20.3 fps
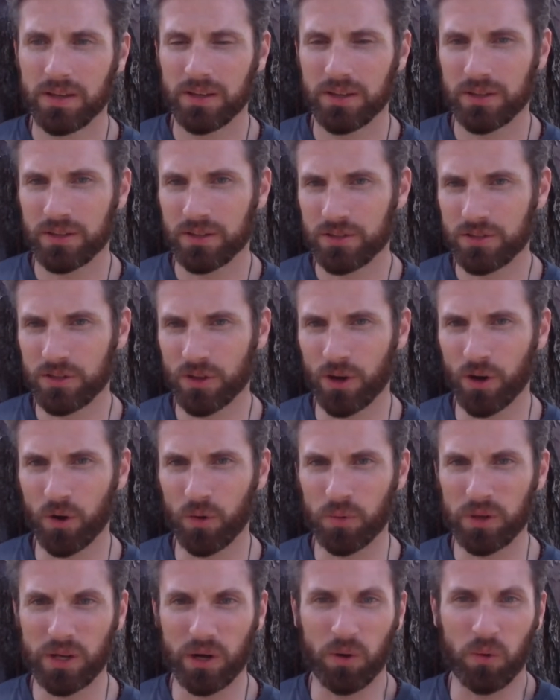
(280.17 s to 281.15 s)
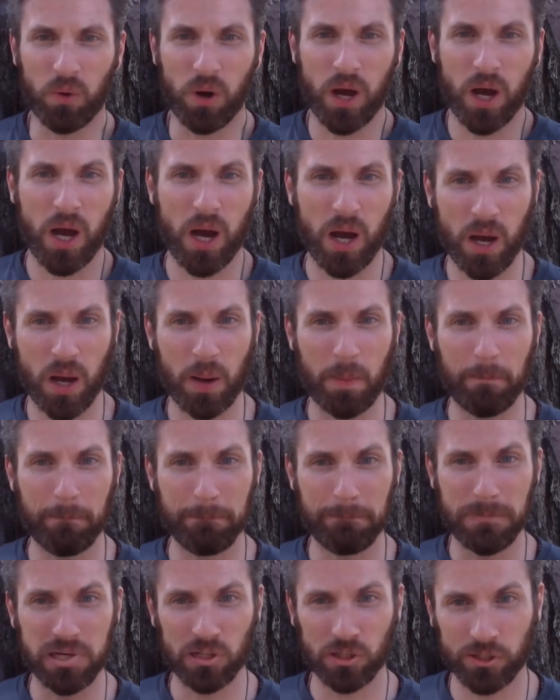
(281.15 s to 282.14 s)
So
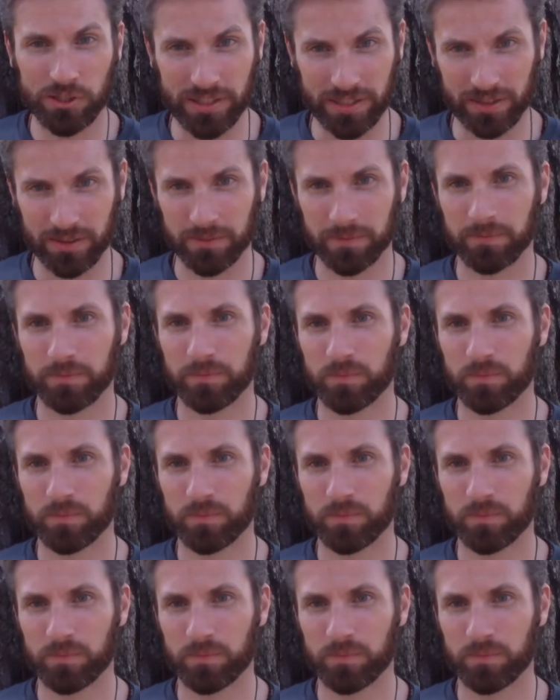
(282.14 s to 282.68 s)
building.